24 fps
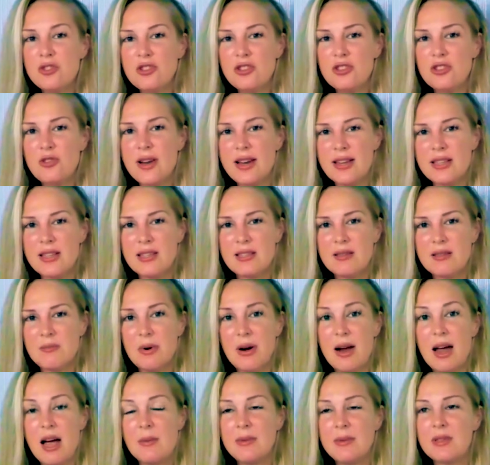stress
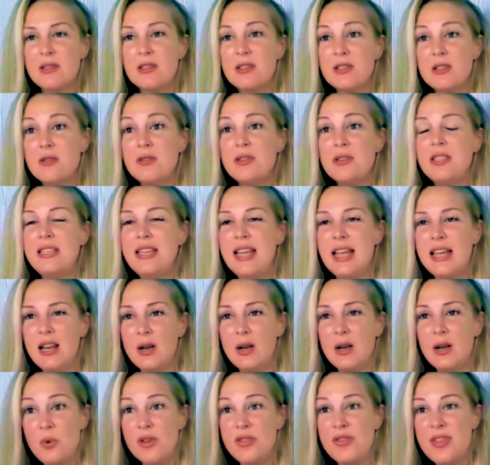perhaps
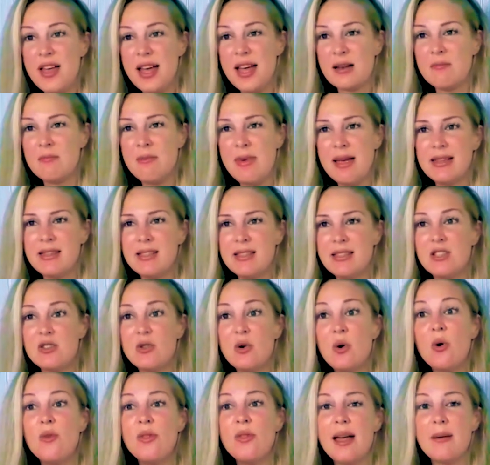associated with that message
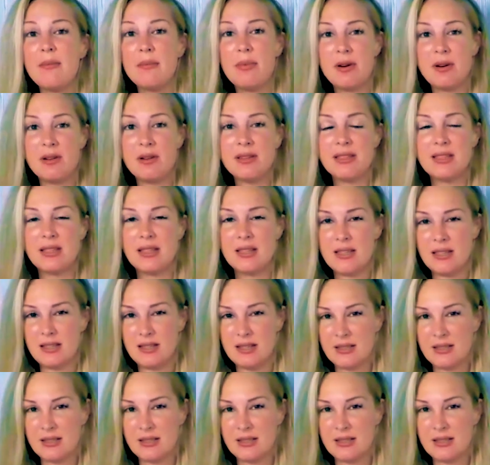or that person.